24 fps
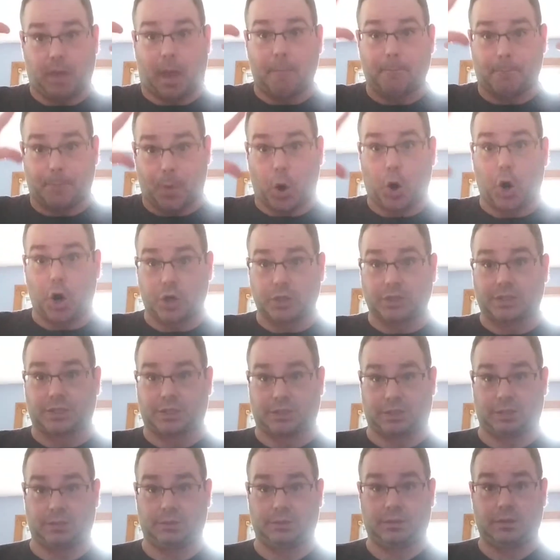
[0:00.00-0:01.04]

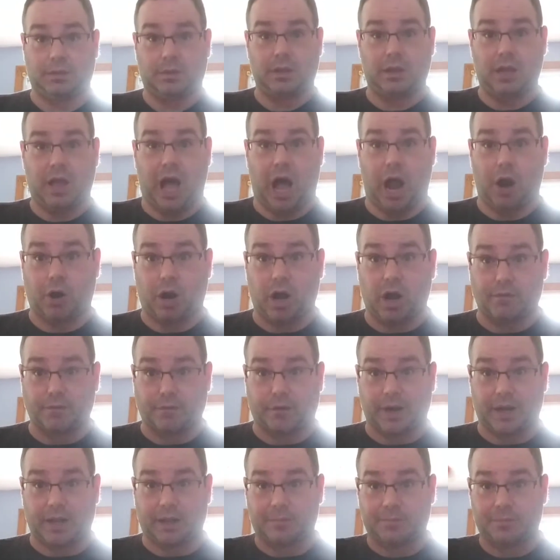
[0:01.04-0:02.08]
birds are
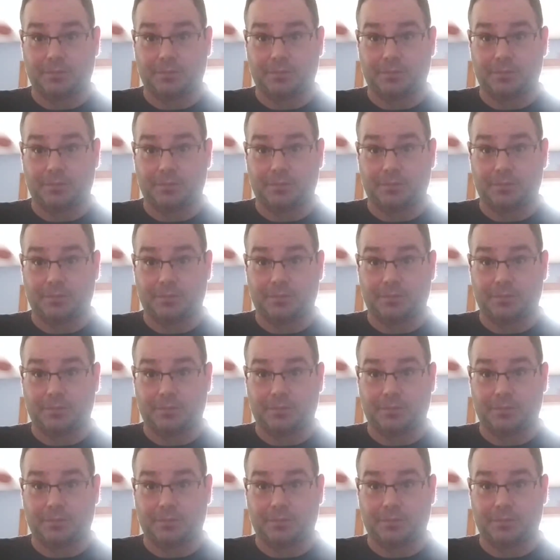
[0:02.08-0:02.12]
hovering.